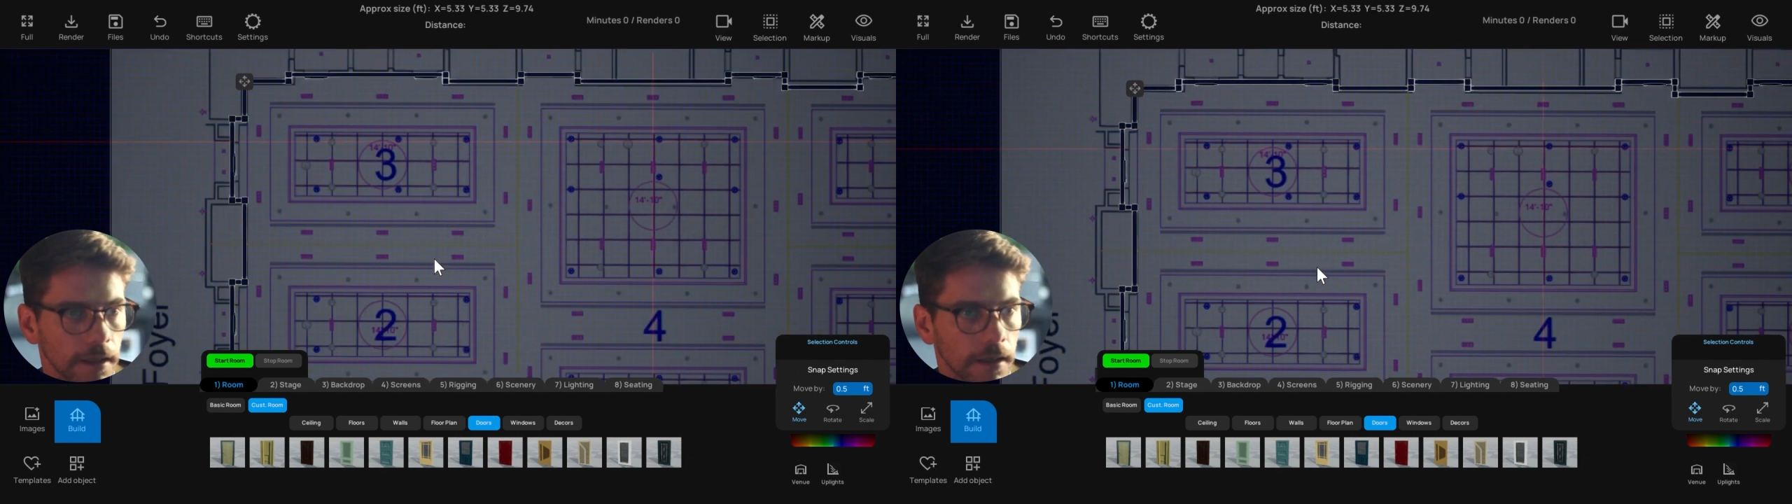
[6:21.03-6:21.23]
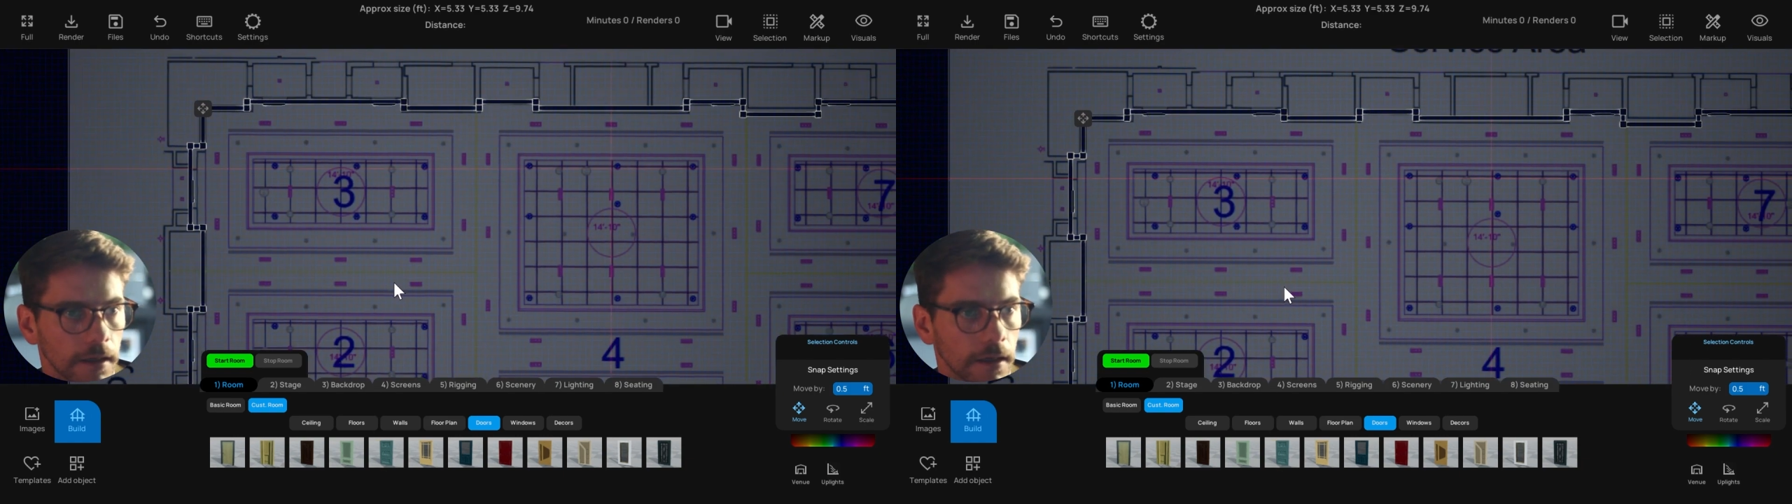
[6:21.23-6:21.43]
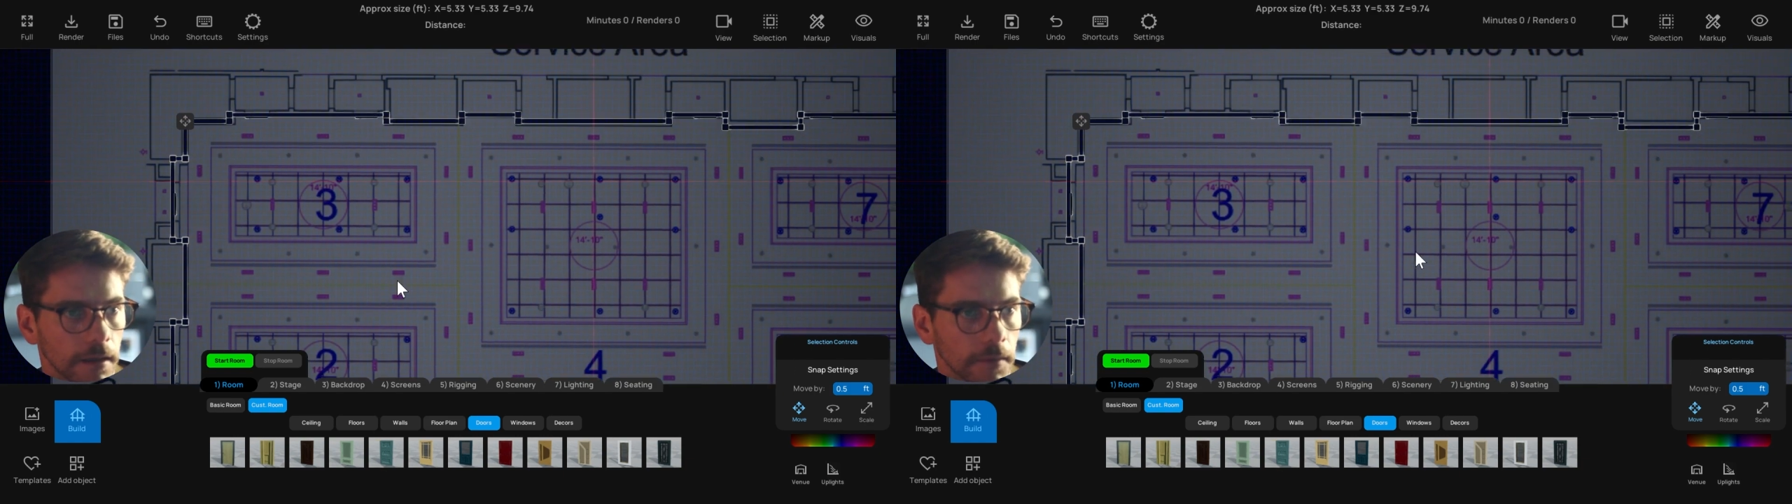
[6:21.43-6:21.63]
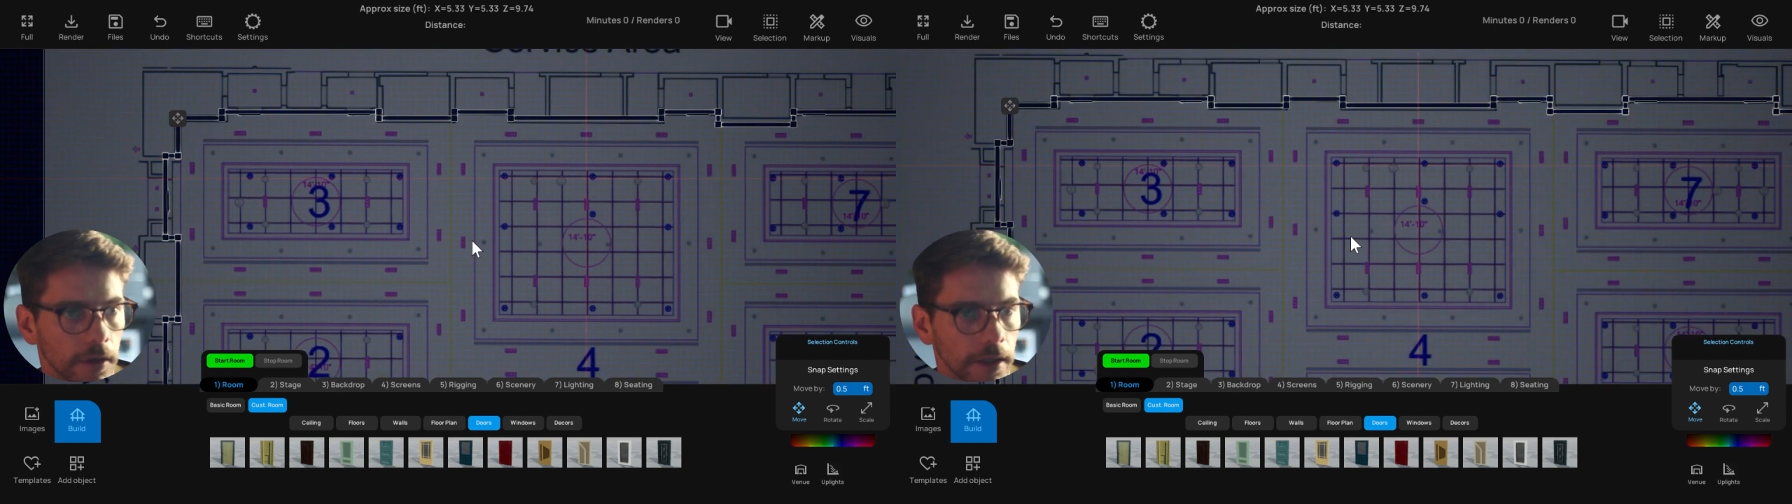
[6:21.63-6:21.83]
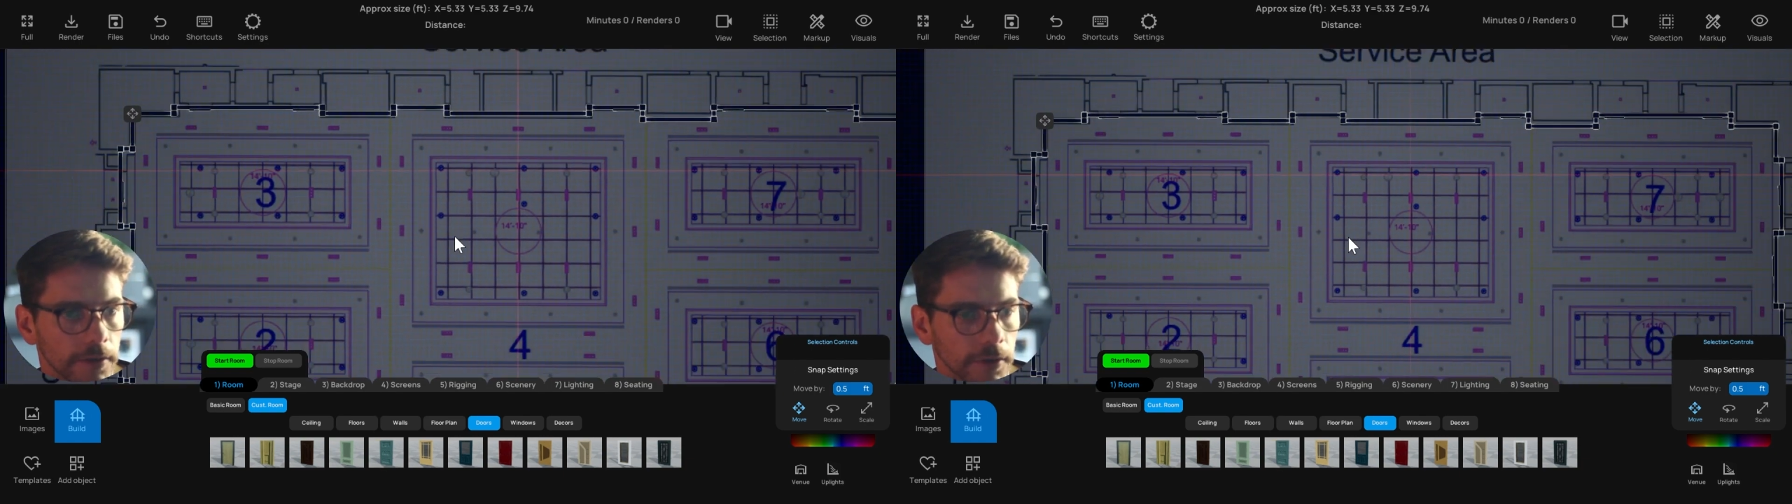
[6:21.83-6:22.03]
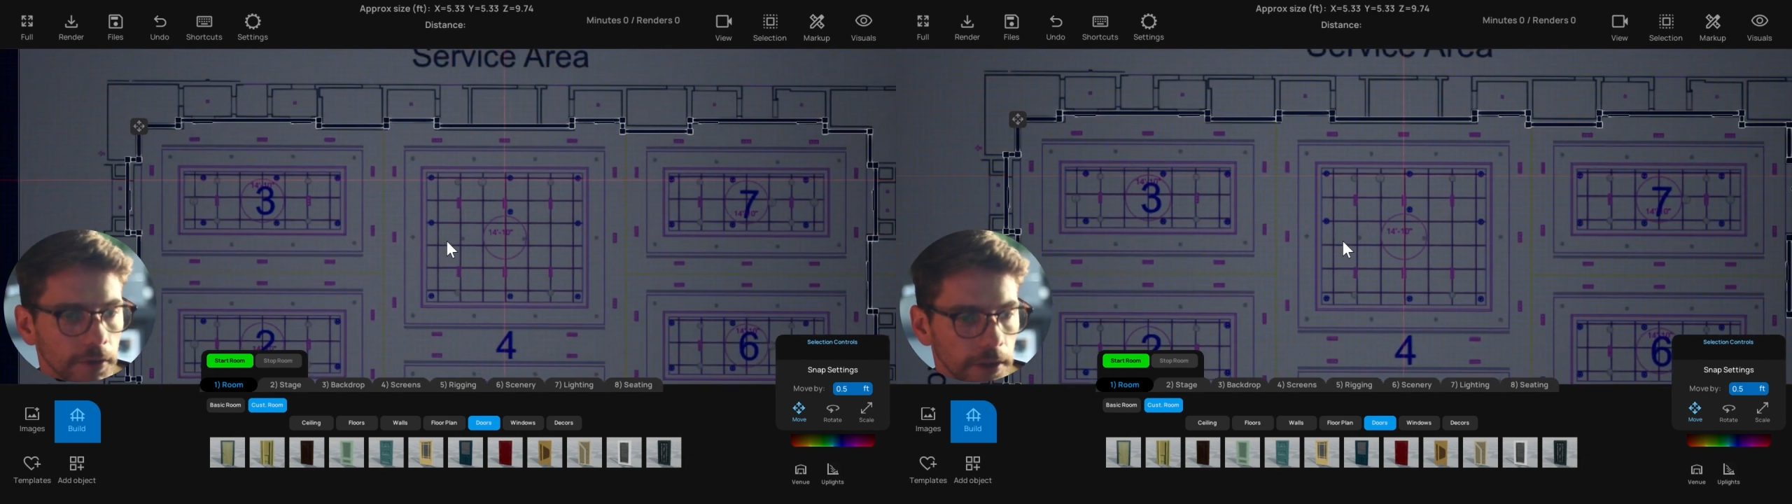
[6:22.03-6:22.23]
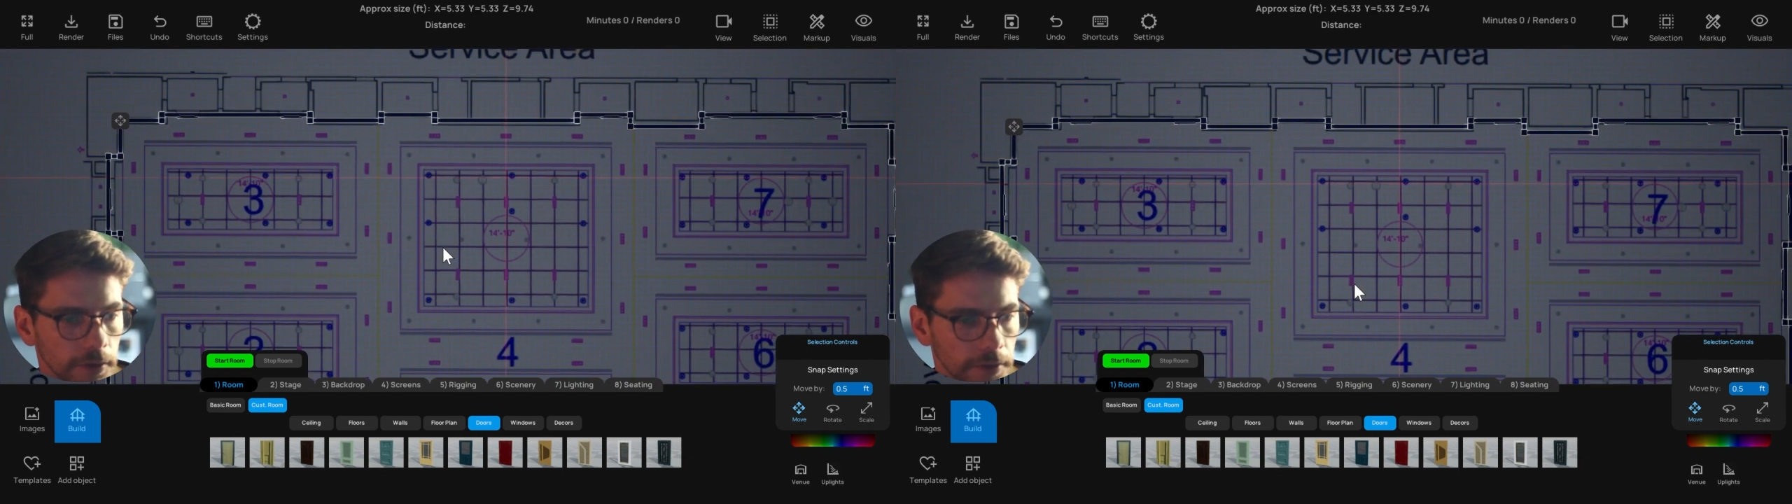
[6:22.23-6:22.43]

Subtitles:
Okay, and so you might do